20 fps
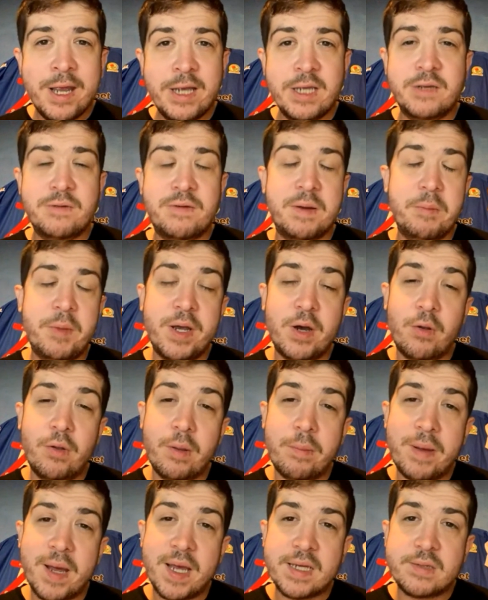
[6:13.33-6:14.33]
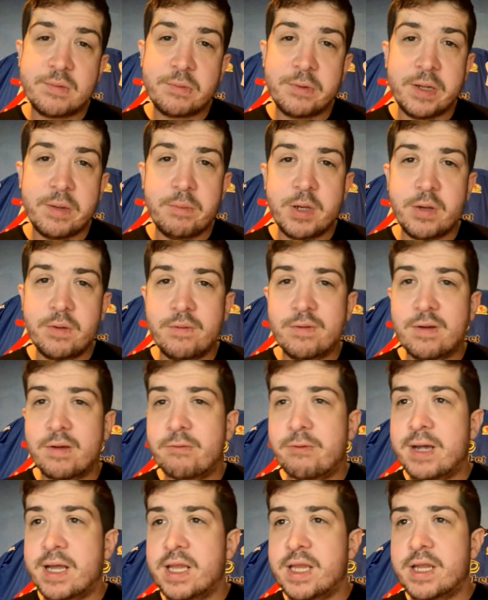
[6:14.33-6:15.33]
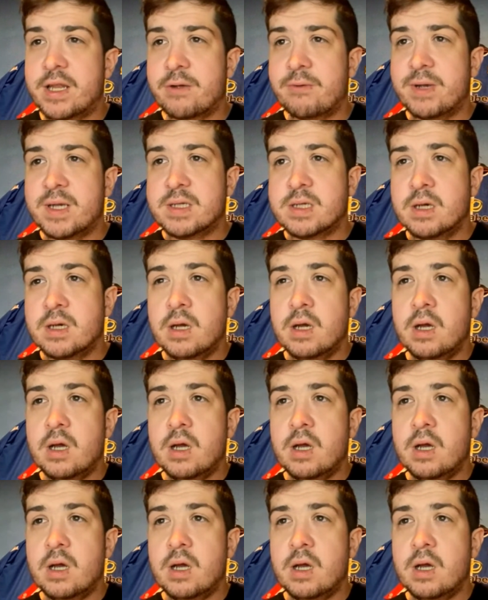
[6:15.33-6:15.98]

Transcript: his family all the best with the move. I really do. It's